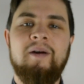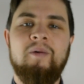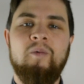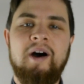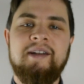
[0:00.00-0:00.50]

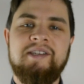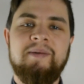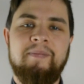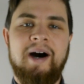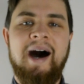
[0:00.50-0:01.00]
want to
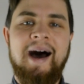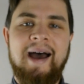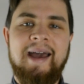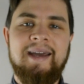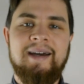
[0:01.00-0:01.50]

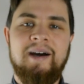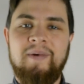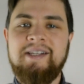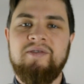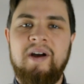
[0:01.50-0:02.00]
buy a
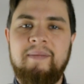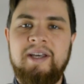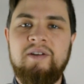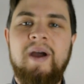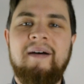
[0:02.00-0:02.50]
restaurant
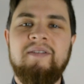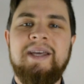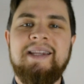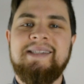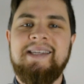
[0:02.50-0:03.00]
meal, you have to be
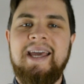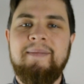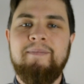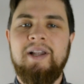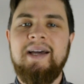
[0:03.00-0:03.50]
in the
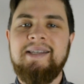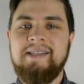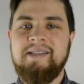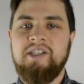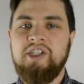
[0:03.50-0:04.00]
same place
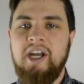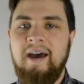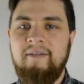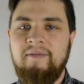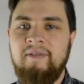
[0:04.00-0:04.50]
as the
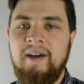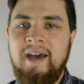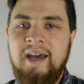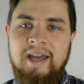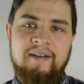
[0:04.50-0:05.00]
chef.
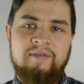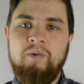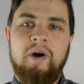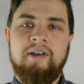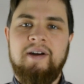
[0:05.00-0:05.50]
If you
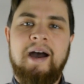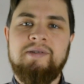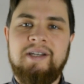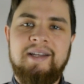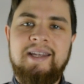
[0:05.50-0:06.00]
want your
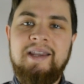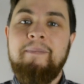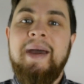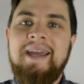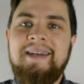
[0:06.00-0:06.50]
house cleaned, the
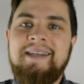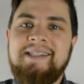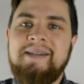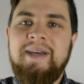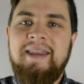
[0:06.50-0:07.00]
maid
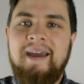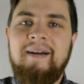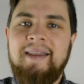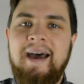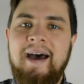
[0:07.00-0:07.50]
needs to be there
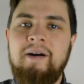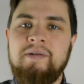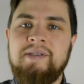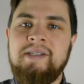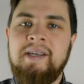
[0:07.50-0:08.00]
at the
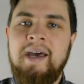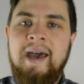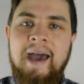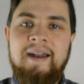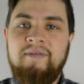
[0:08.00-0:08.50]
house.
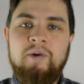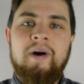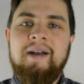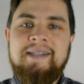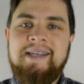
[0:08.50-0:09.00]
And if you
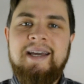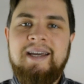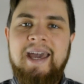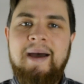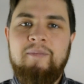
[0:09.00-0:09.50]
want to take a
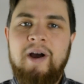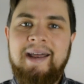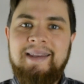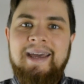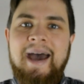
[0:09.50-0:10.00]
cab
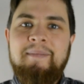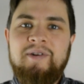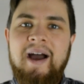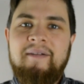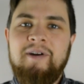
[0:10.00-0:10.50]
ride, the cab
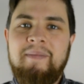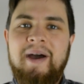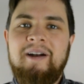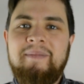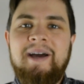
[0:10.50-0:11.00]
driver had
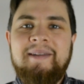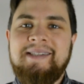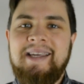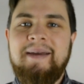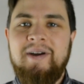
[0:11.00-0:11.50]
better be on the
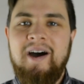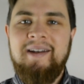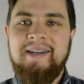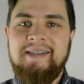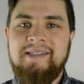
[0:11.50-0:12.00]
same
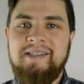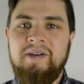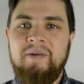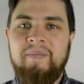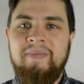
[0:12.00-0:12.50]
continent as
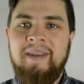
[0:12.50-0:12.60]
you.